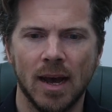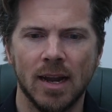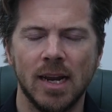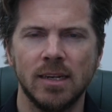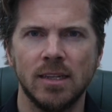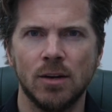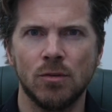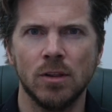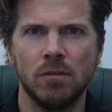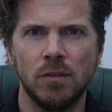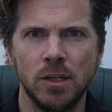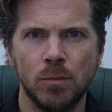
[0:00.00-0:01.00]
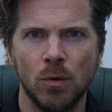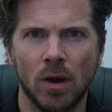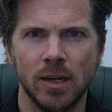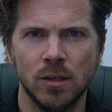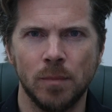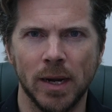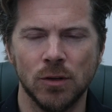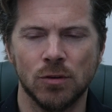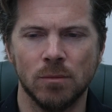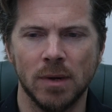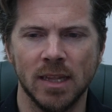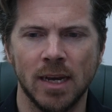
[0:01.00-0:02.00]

unless they're on the visible light spectrum